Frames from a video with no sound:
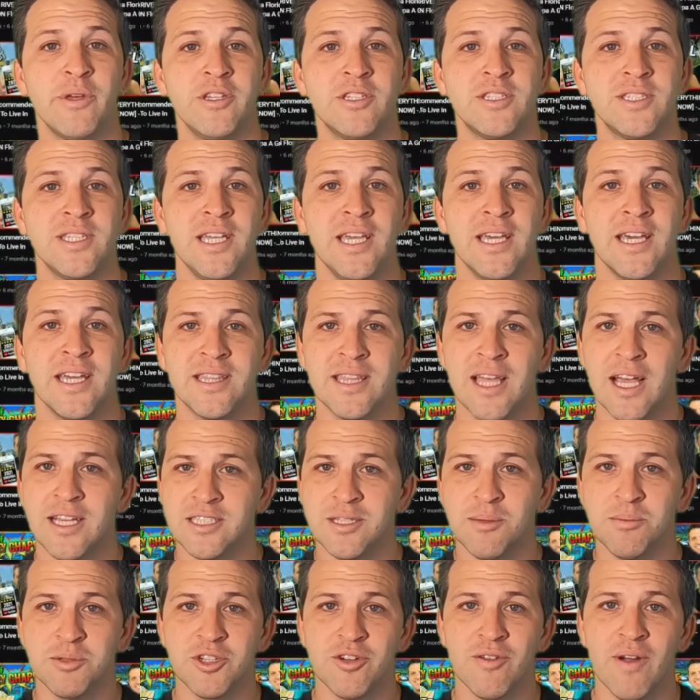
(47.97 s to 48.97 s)
what you see, hit that
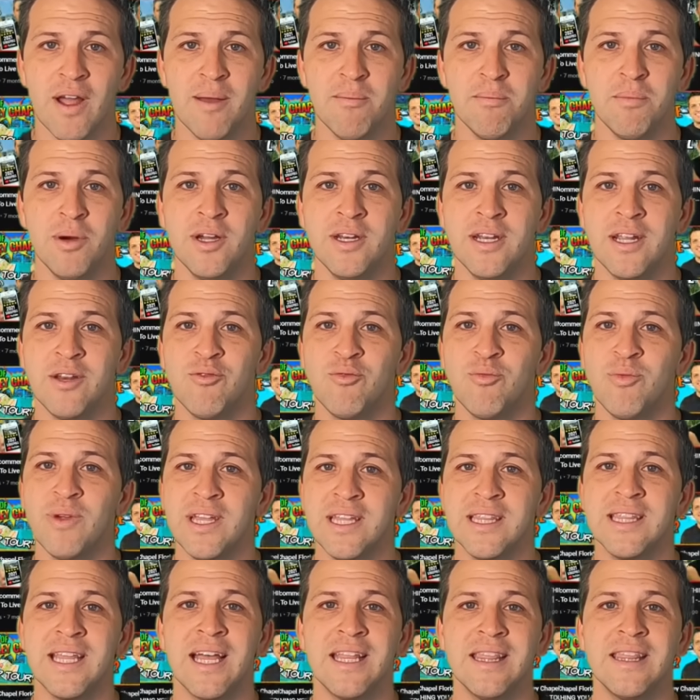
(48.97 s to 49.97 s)
subscribe button and
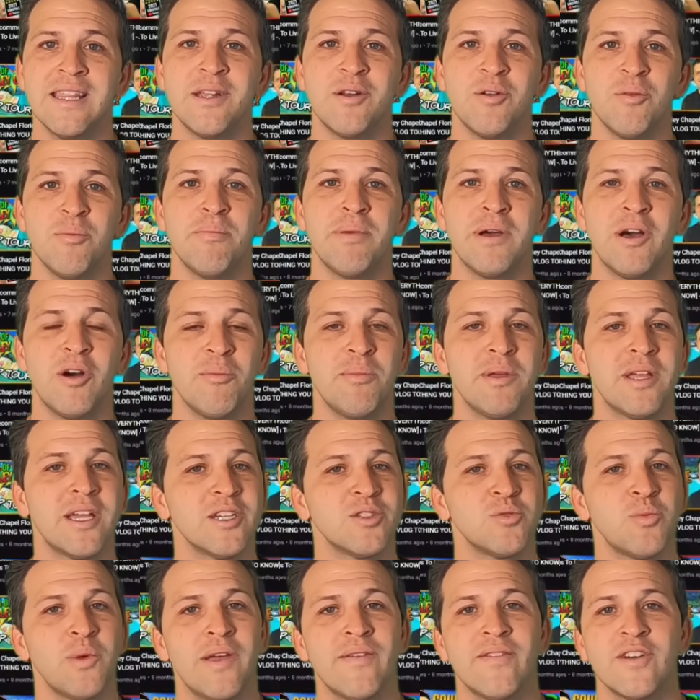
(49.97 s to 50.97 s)
ring that little bell
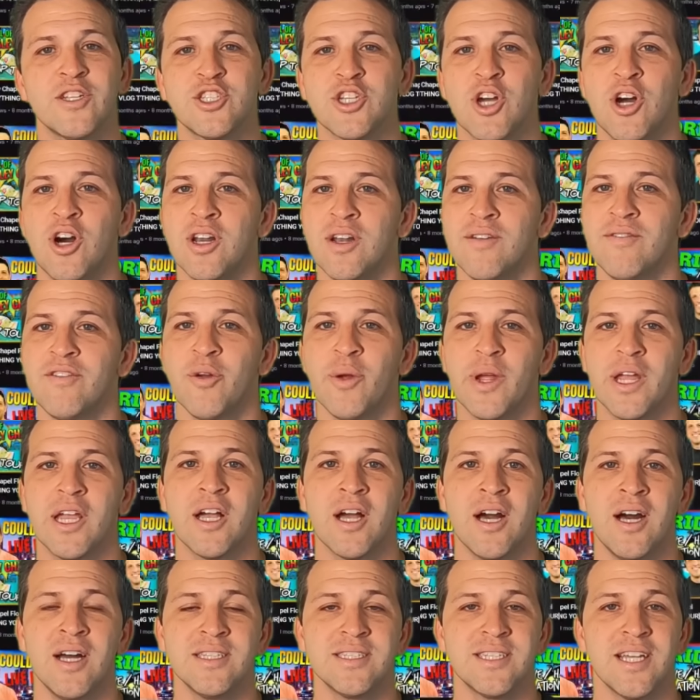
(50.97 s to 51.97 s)
because we have a ton of great
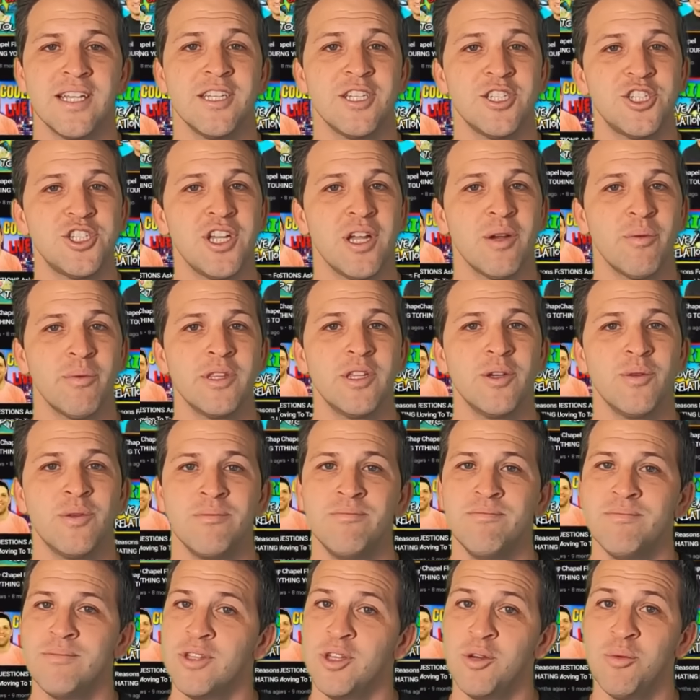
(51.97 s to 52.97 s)
content to share with you
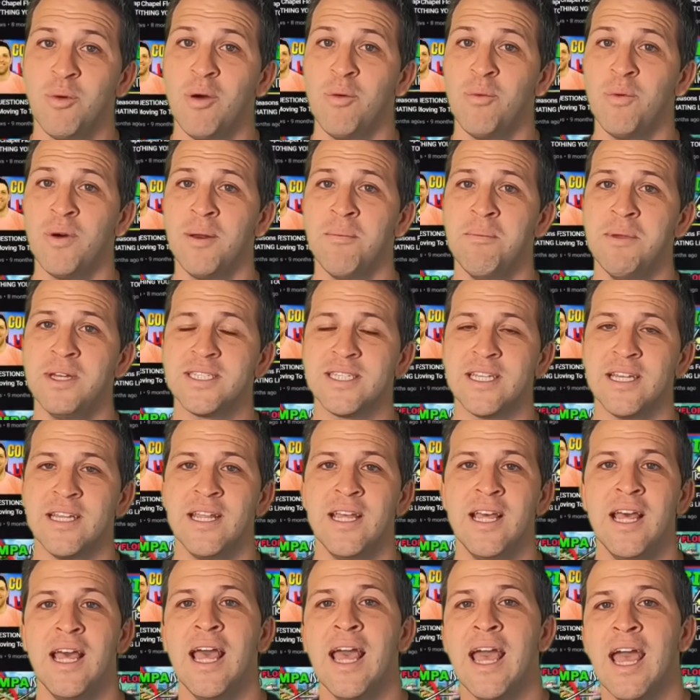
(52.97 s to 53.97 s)
and you won't want to miss it.
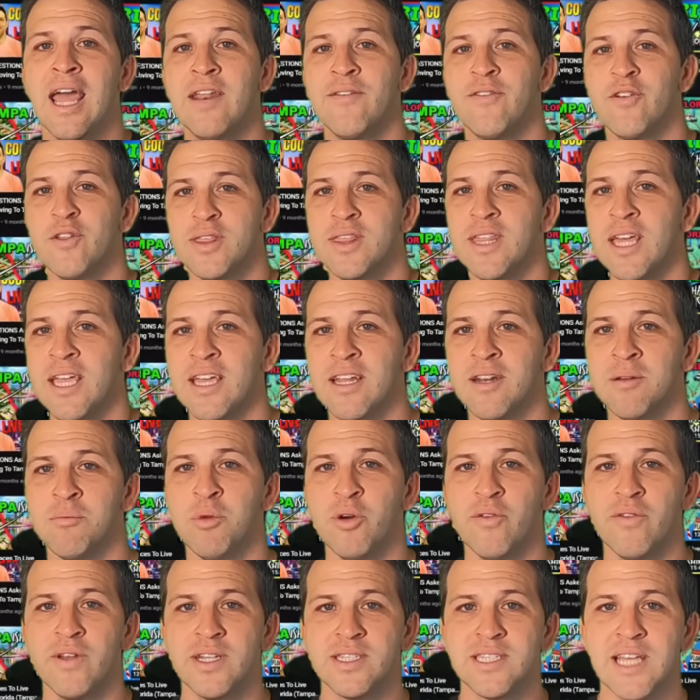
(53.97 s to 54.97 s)
And if you're thinking of
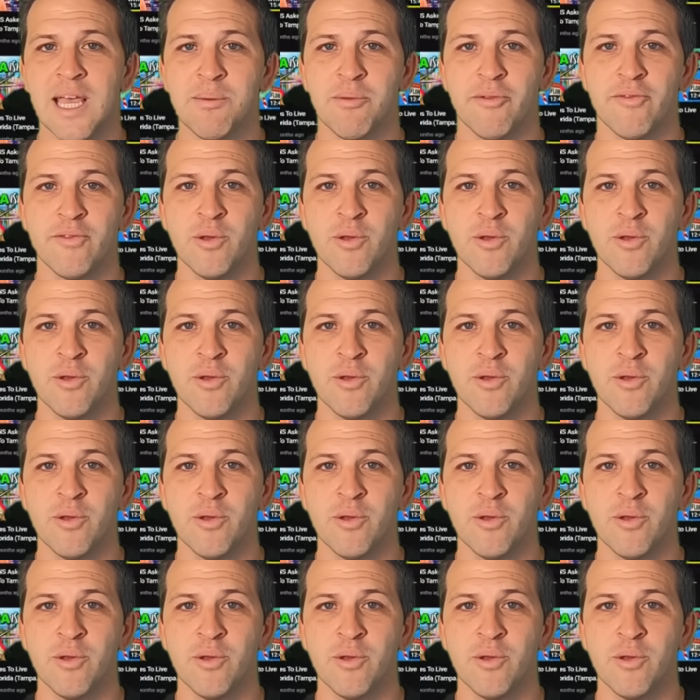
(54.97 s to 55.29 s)
moving to Tampa,